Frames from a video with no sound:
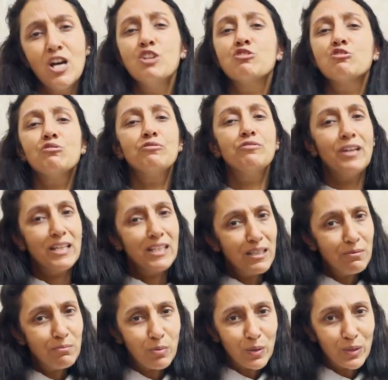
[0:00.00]
So very
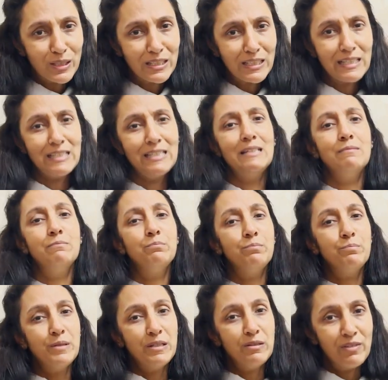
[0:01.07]
importantly,
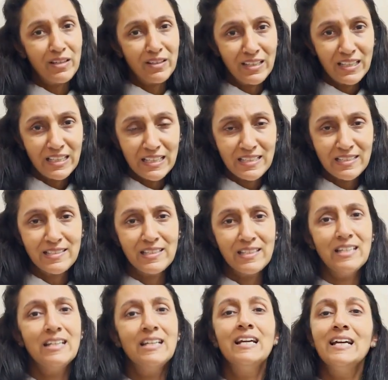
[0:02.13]
be very easy.